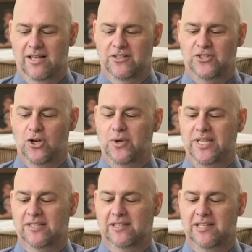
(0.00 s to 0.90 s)
So
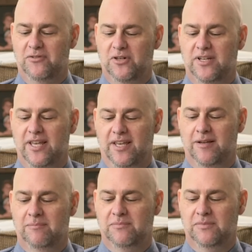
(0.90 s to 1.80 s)
Pilate
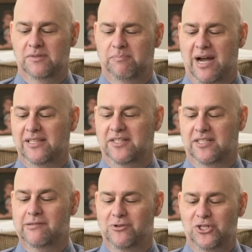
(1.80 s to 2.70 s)

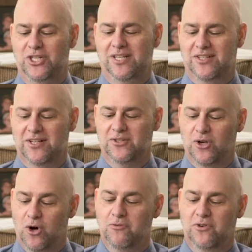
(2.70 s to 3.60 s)
delivered Jesus
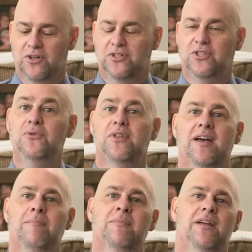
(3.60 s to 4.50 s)
over to
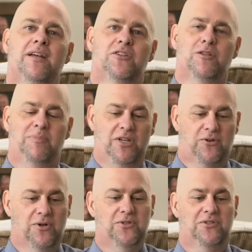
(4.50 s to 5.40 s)
them to be
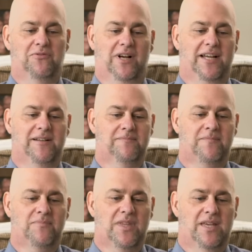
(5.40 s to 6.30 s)
crucified.
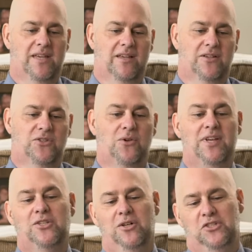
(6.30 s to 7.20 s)
So they
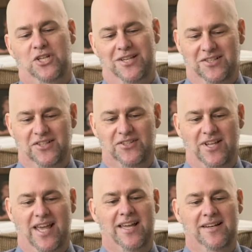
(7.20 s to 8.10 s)
took Jesus,
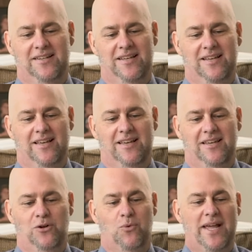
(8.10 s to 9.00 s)
and
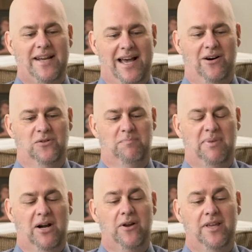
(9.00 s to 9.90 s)
he went out
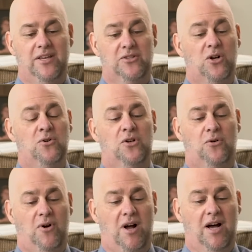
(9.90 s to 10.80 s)
bearing his own
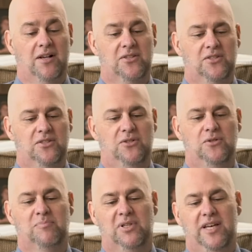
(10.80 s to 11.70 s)
cross to
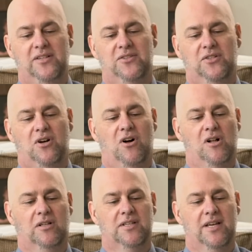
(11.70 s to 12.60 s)
the place
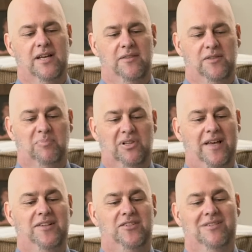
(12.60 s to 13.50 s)
called the
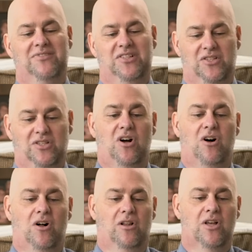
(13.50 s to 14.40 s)
Place of a
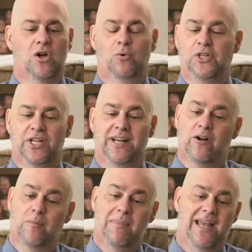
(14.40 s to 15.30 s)
Skull, which in
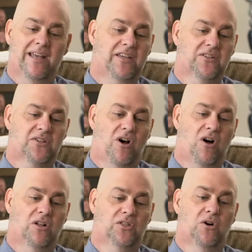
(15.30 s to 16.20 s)
Aramaic is
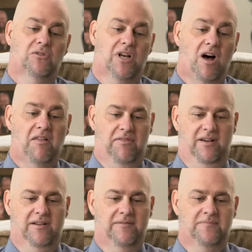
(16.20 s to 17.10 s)
called Golgotha.